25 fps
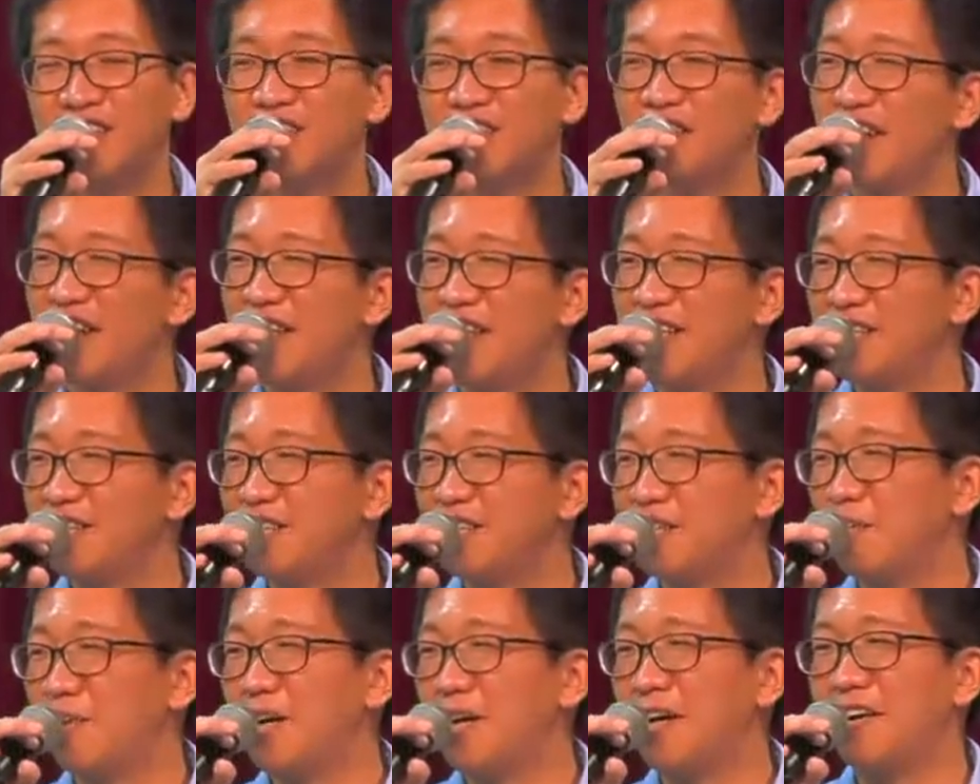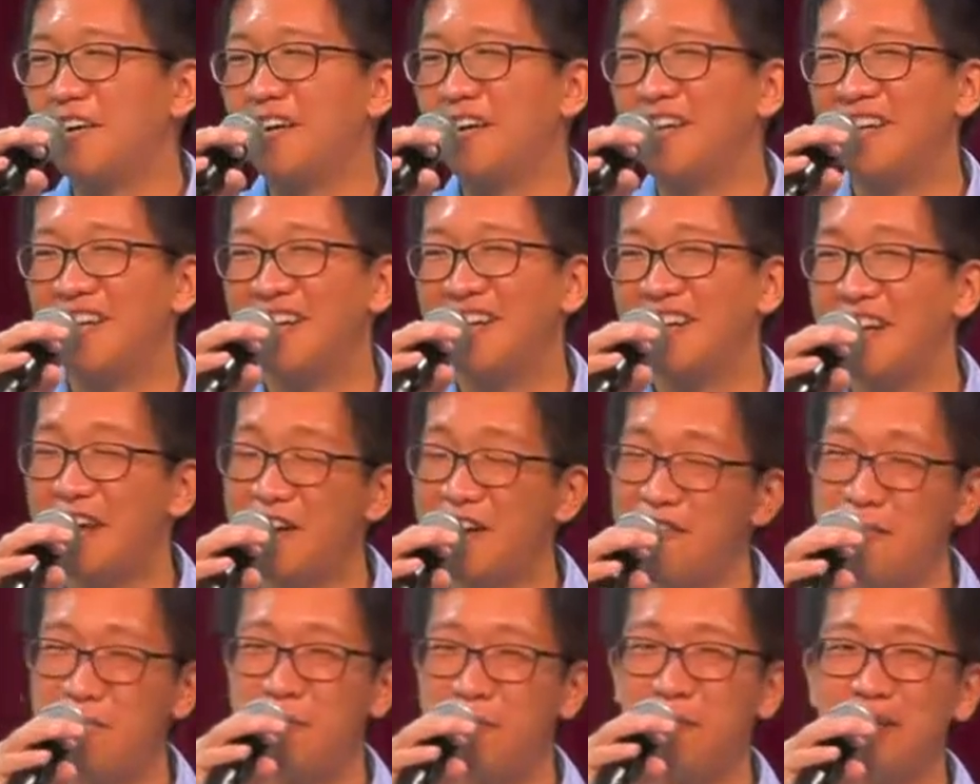craze about uh,
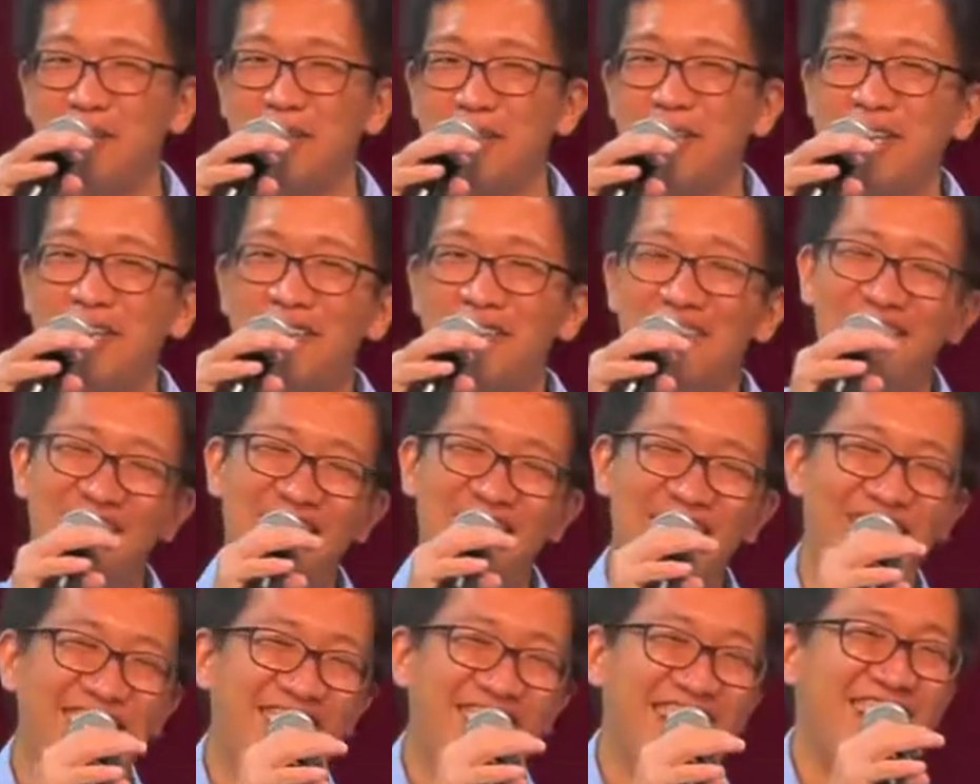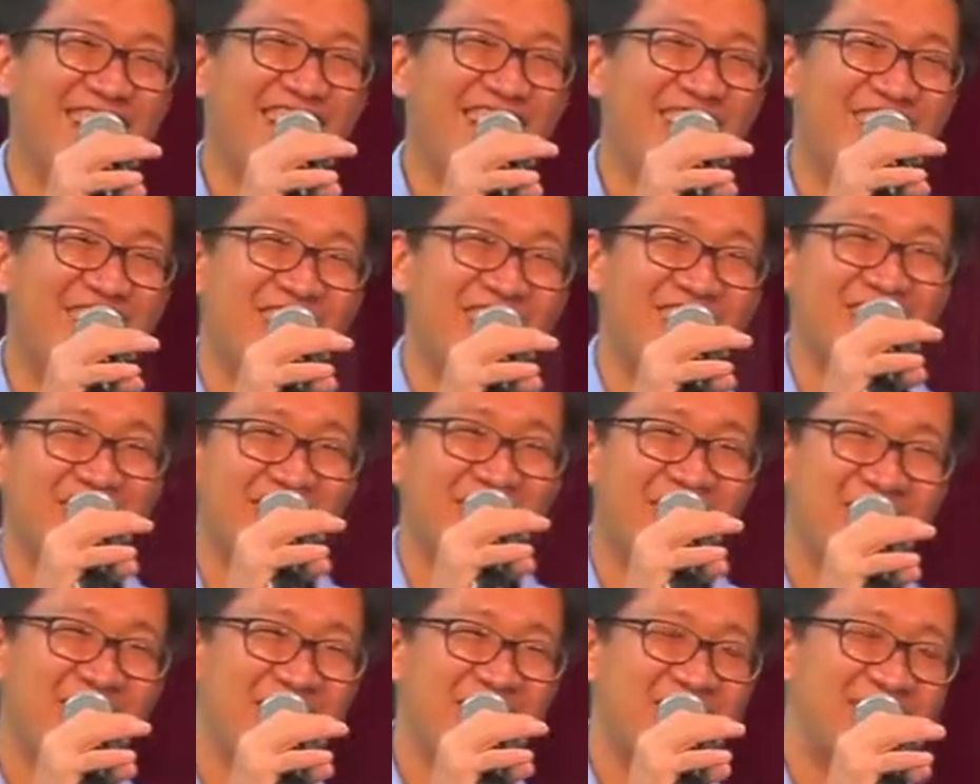Harry Potter, right? But
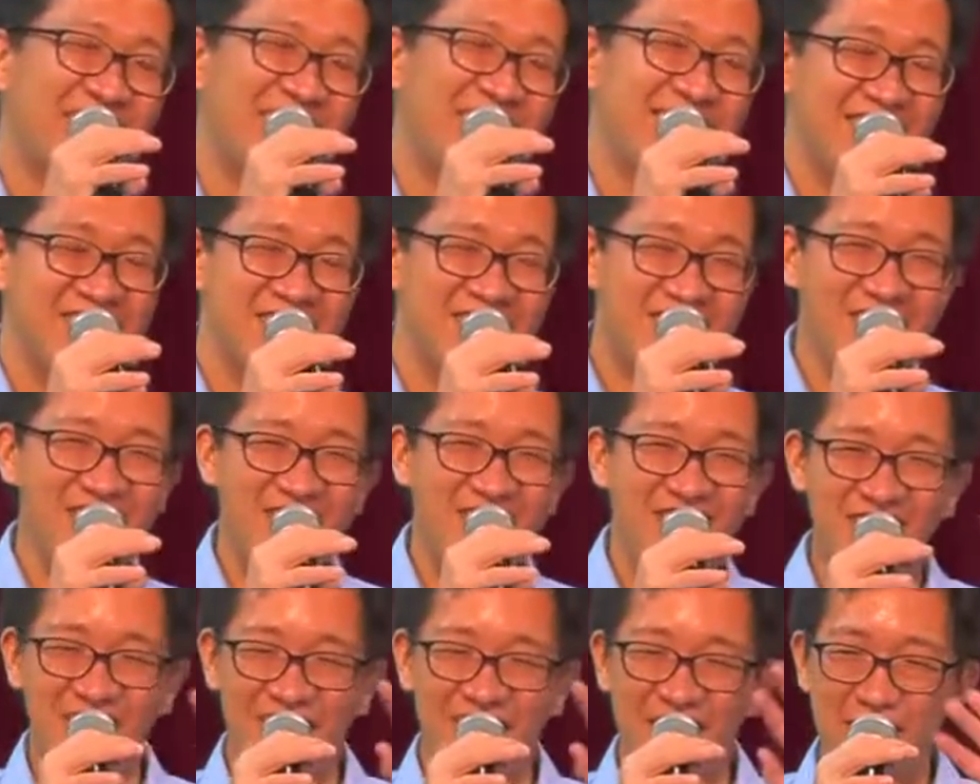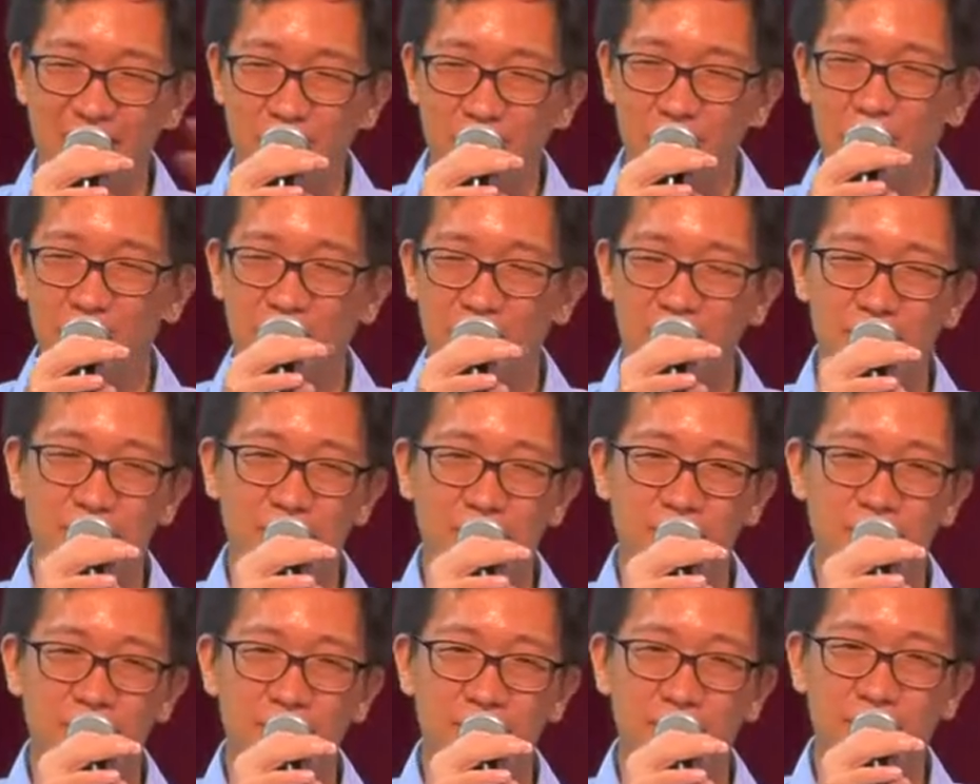some people say, no, no, no, Harry Potter
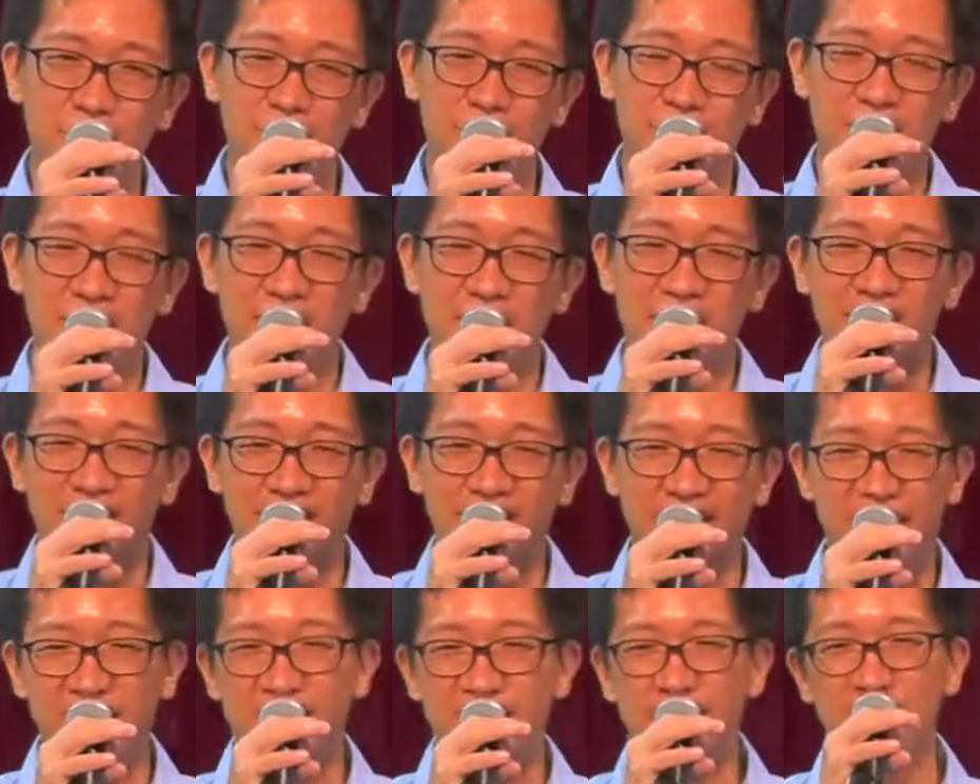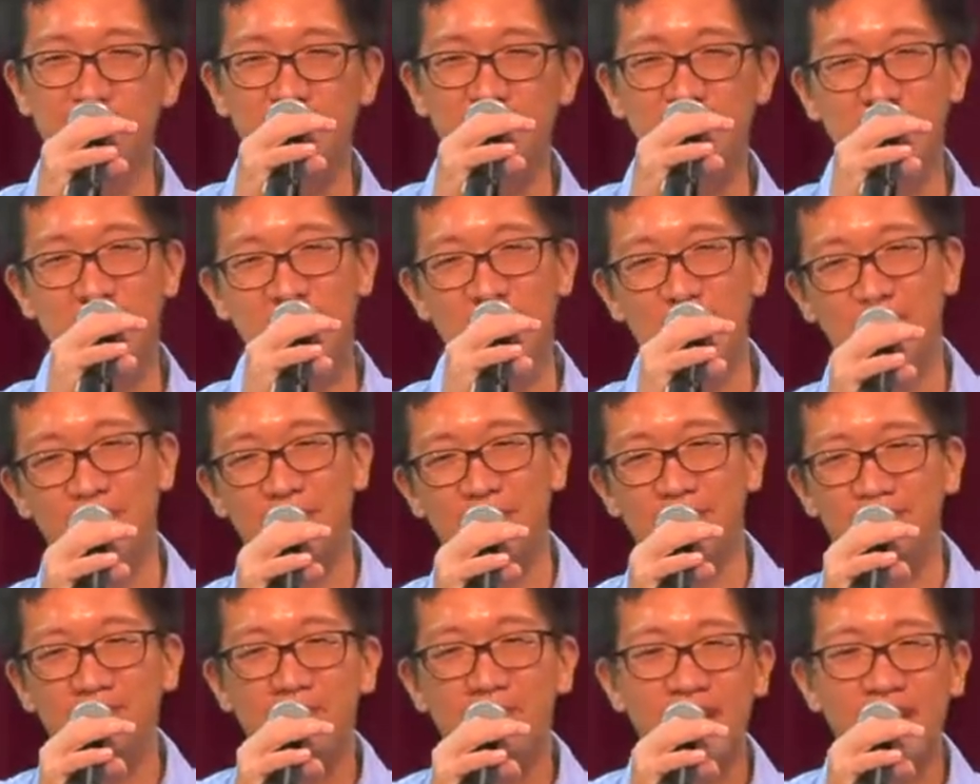is from the devil, right?